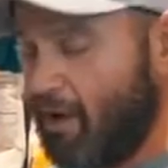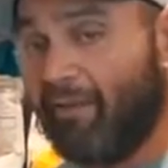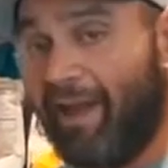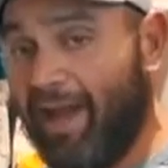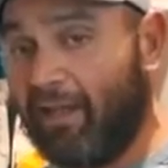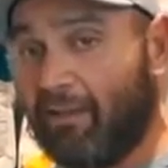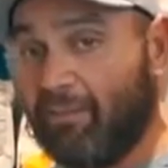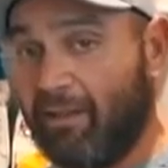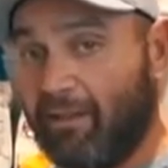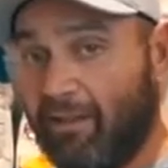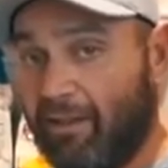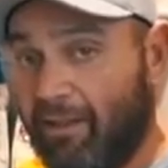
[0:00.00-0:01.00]
called Element.
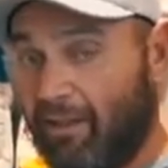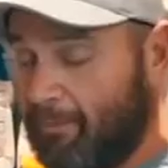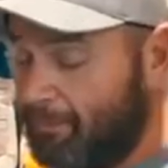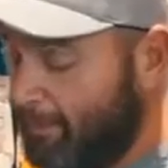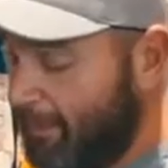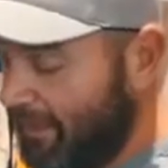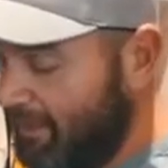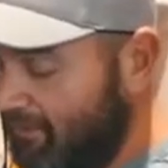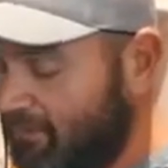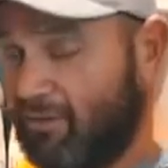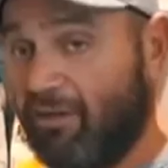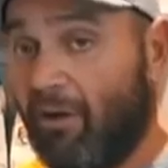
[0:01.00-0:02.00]

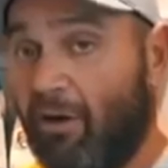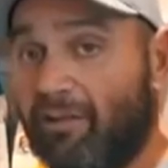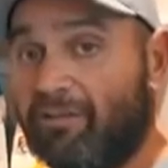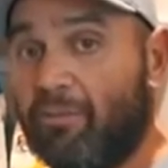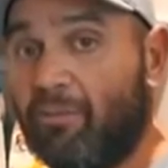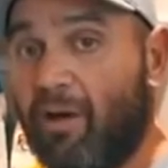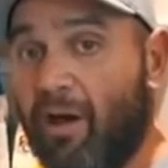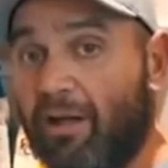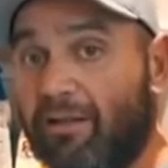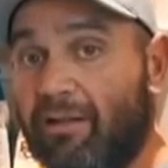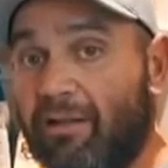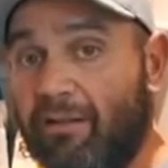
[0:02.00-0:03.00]
This is an awesome
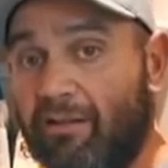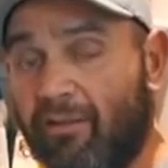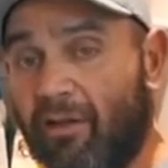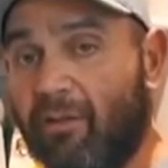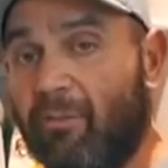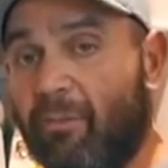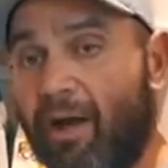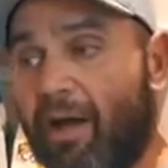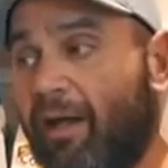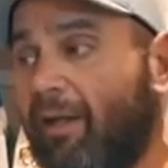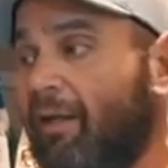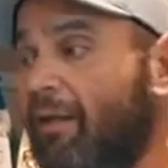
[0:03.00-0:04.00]
product developed
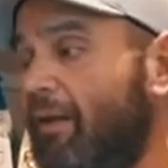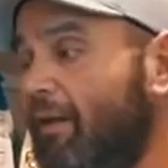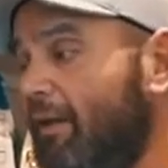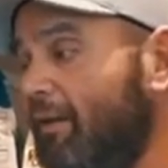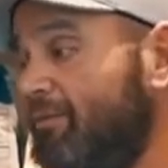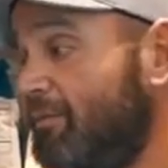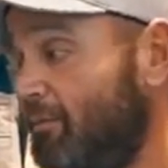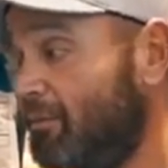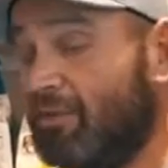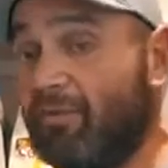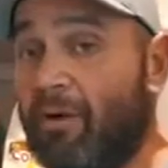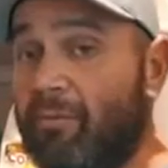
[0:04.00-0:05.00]
by some really
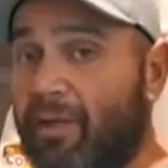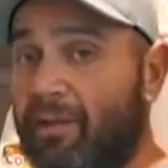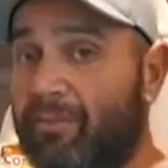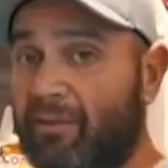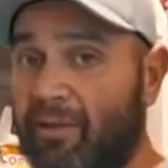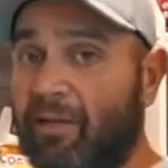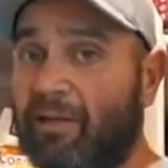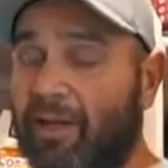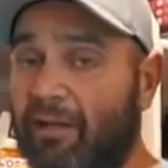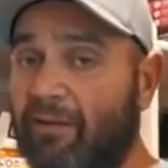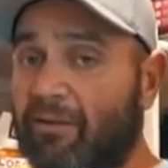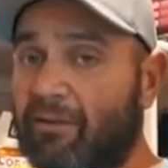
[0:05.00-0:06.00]
smart people in the
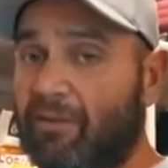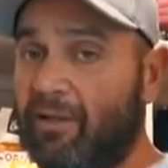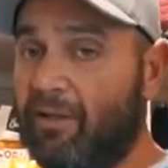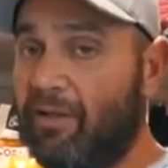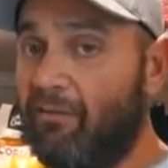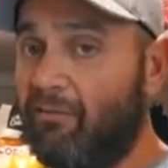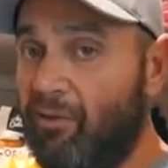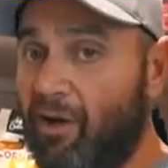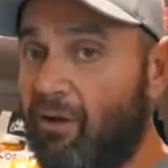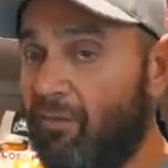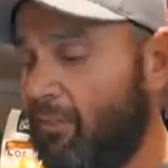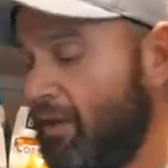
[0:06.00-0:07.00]
keto
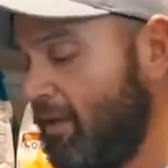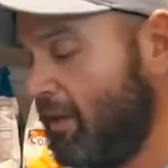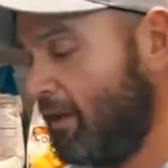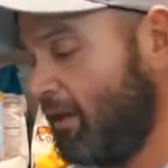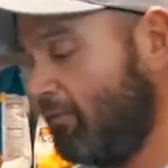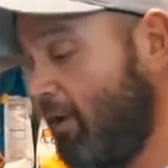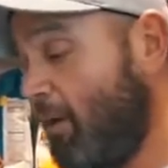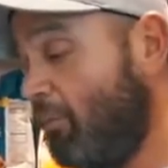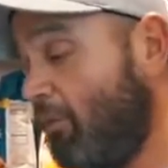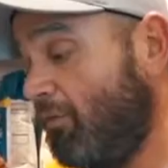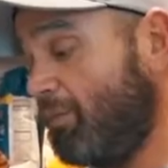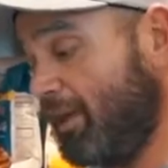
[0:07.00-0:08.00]
realm. Rob
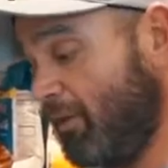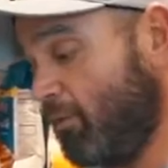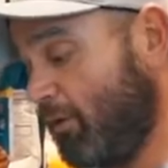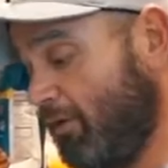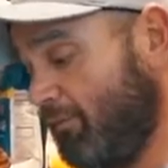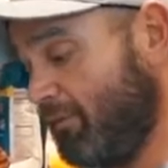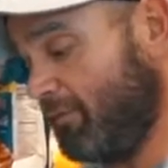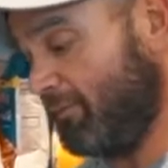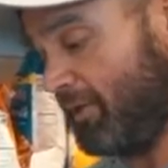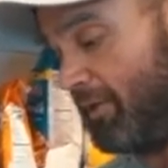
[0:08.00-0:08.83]
Wolf being one of them,